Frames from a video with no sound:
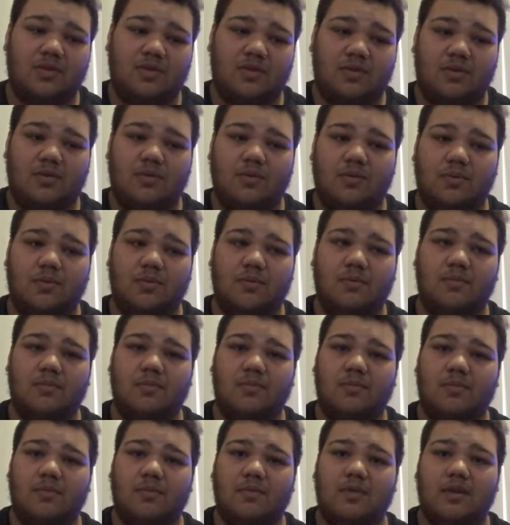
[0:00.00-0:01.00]
who
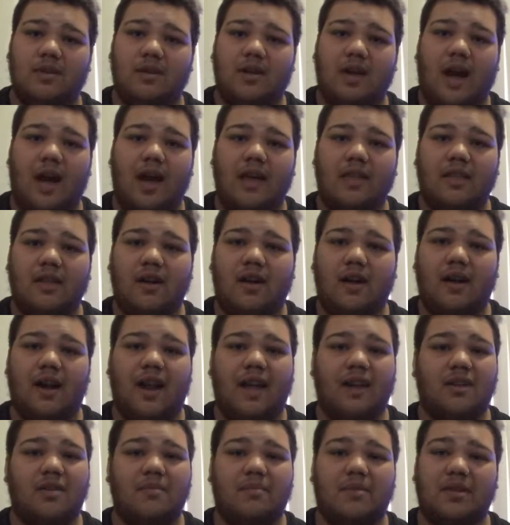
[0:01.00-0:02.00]
I thought
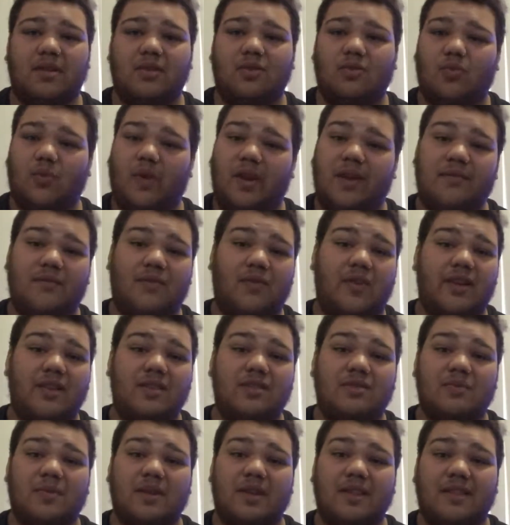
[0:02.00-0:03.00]
I could be great
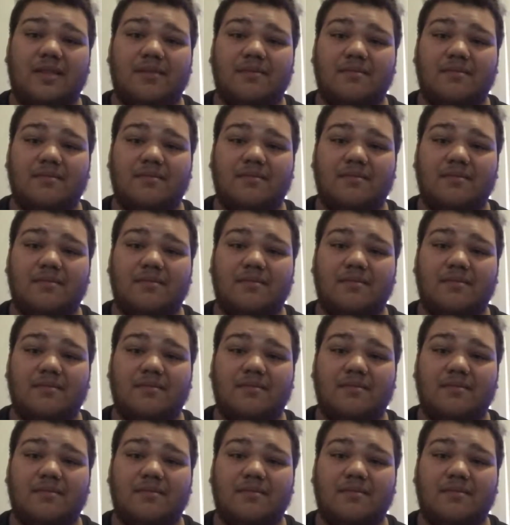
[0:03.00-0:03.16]
friends with.